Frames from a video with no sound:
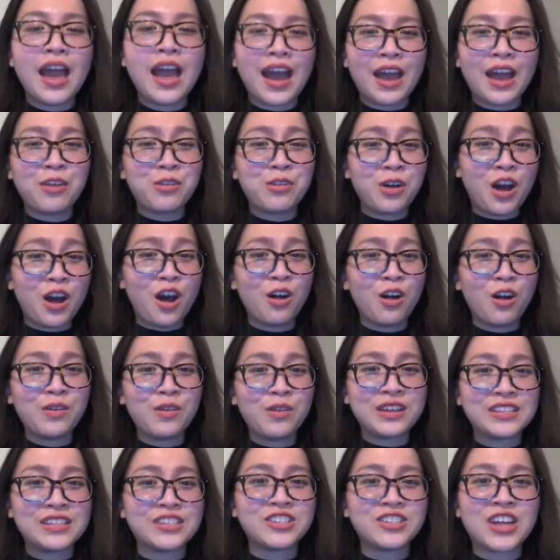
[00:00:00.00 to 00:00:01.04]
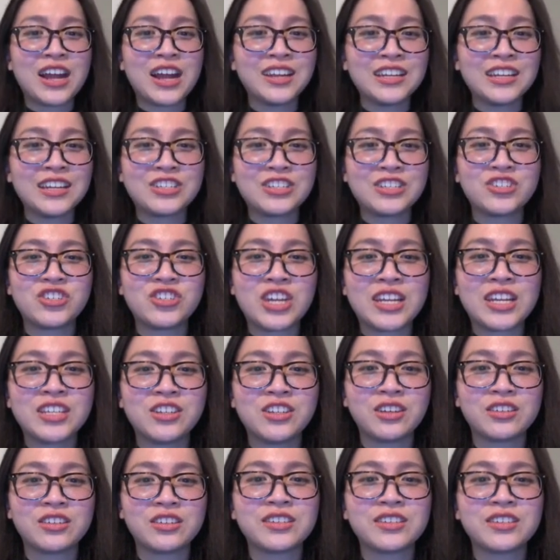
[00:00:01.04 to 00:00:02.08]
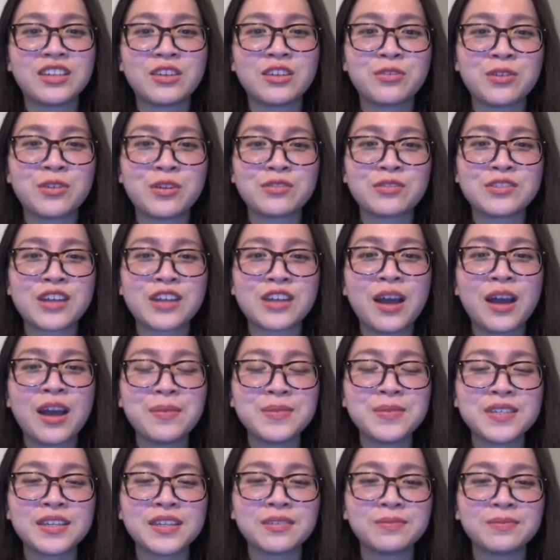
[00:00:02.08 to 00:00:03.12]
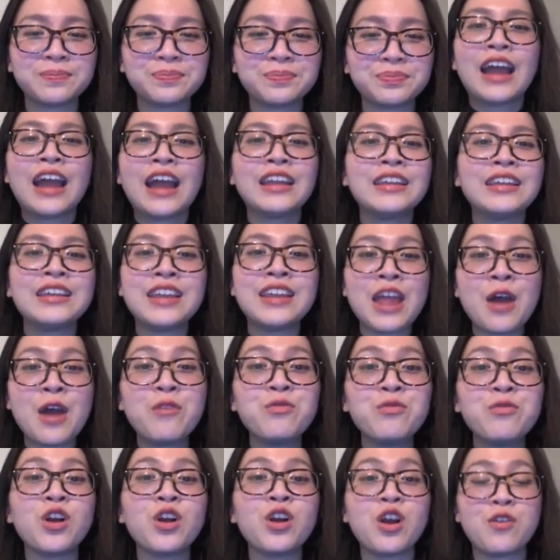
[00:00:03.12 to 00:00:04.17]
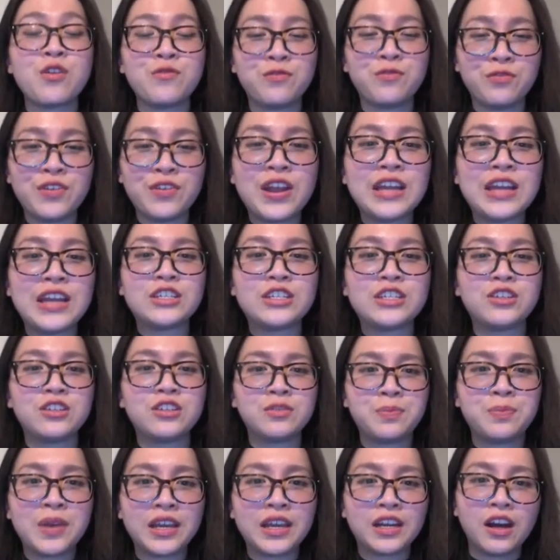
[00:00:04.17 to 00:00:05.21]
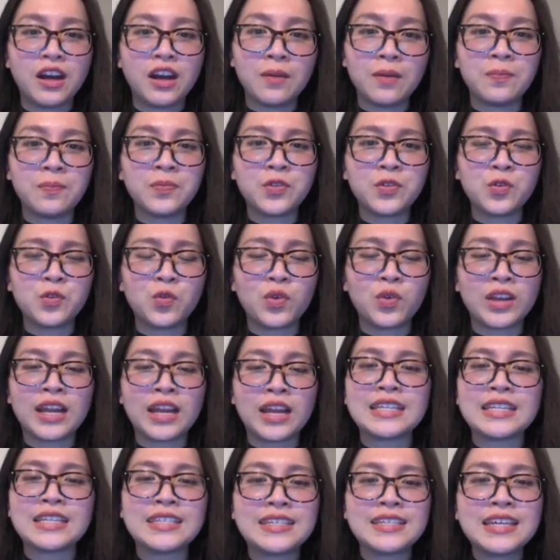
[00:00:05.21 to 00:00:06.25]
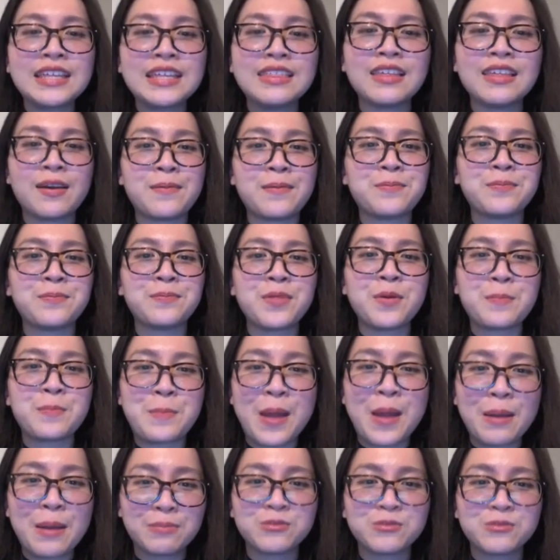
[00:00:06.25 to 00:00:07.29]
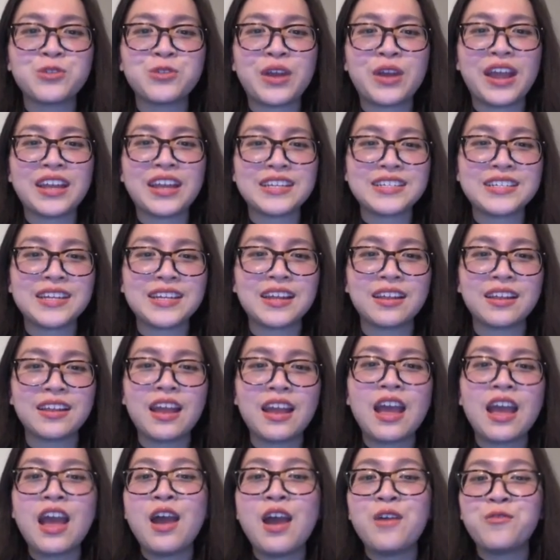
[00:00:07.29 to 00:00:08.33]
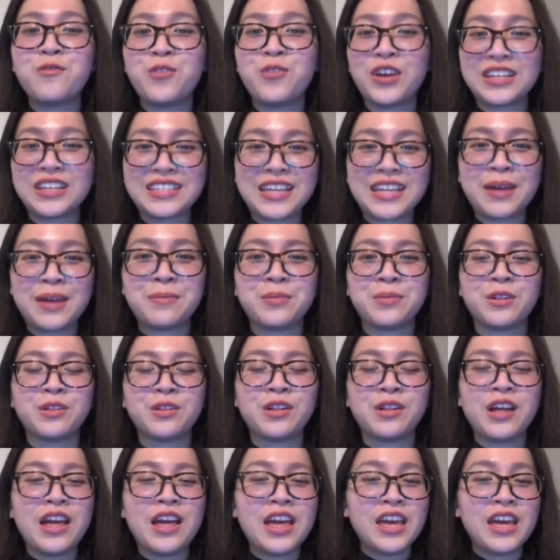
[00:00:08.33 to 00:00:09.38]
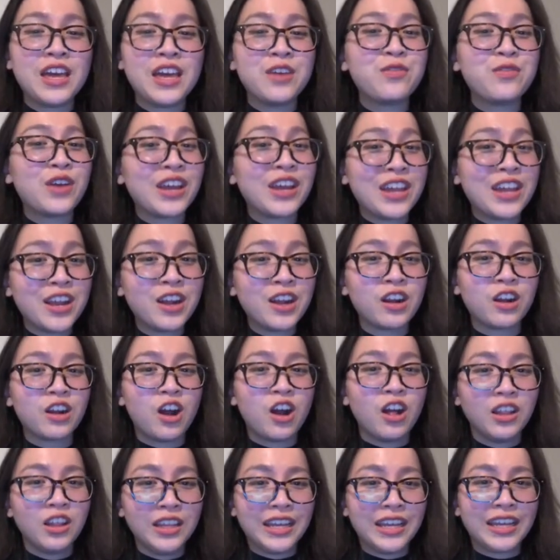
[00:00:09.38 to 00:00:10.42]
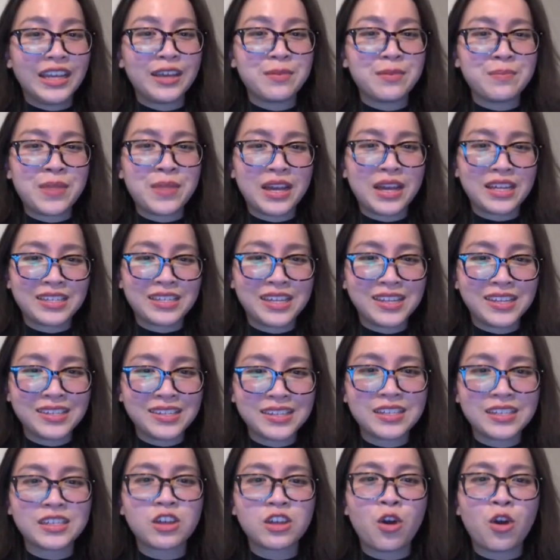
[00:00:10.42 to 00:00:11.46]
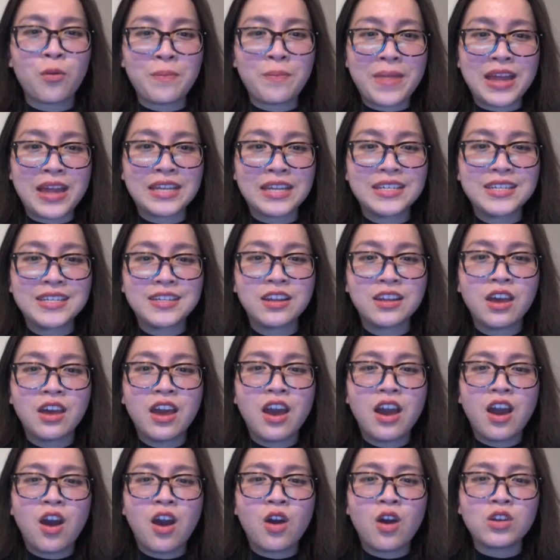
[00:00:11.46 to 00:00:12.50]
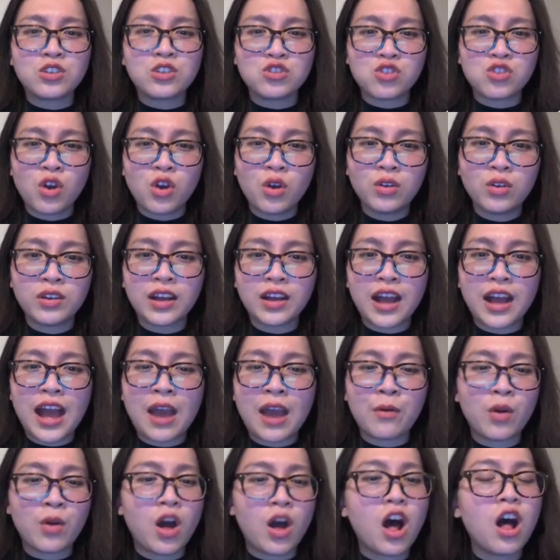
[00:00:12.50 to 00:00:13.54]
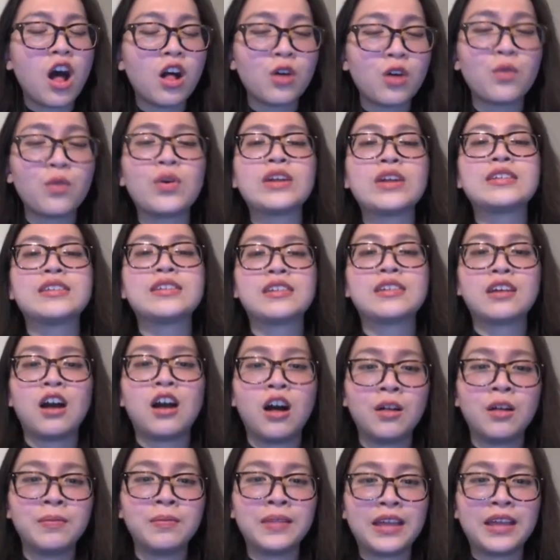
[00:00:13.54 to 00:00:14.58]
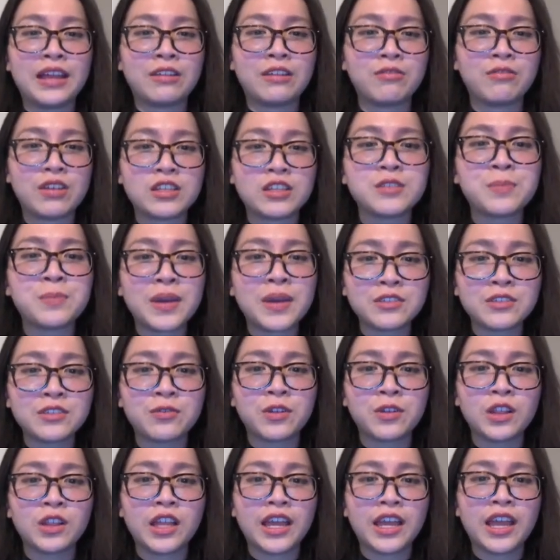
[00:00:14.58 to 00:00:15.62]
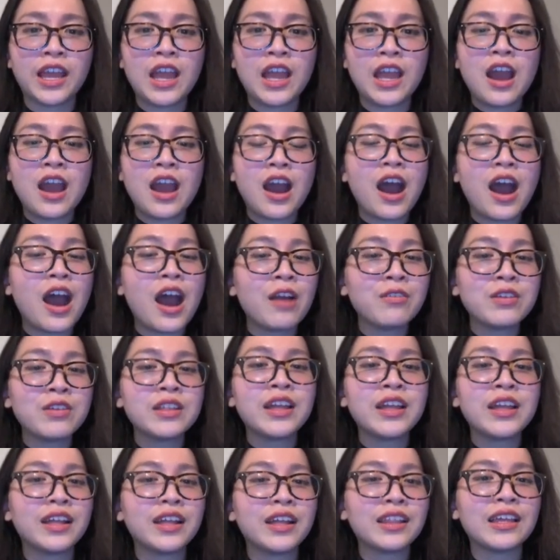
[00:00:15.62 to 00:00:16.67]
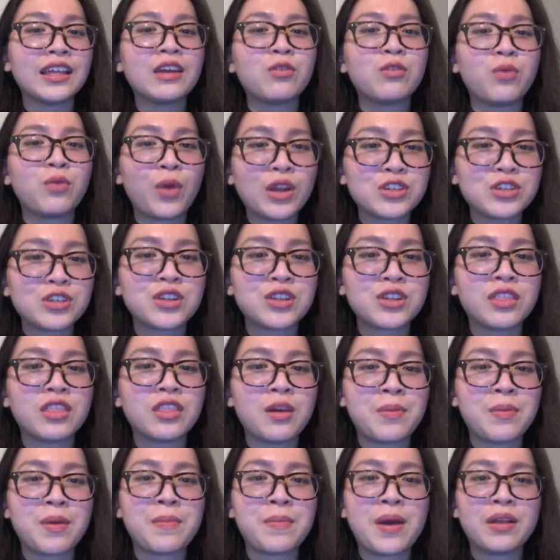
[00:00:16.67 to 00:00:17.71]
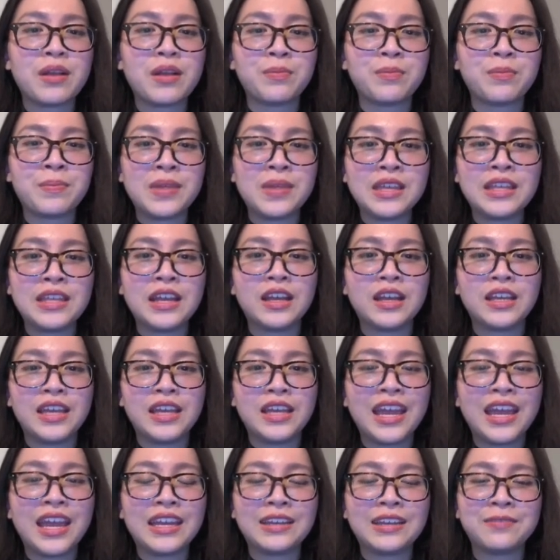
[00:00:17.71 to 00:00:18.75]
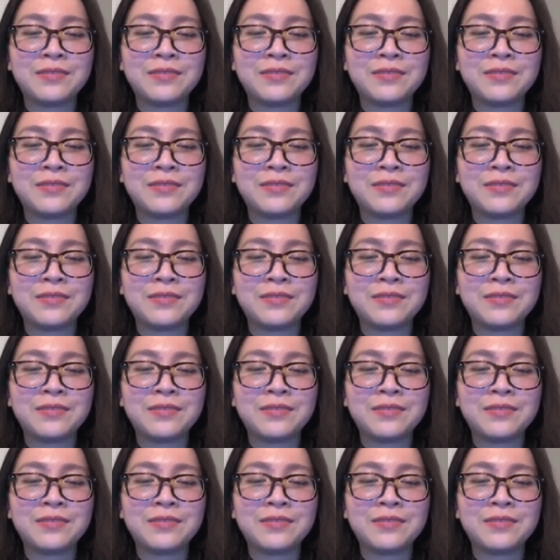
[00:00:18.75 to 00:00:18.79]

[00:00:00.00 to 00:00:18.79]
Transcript: I will always challenge gender stereotypes. I'm never afraid to speak up when I see them perpetuate. For example, if I hear a colleague make a sexist comment or joke, I will always calmly and respectfully, ironically question them about the meaning again.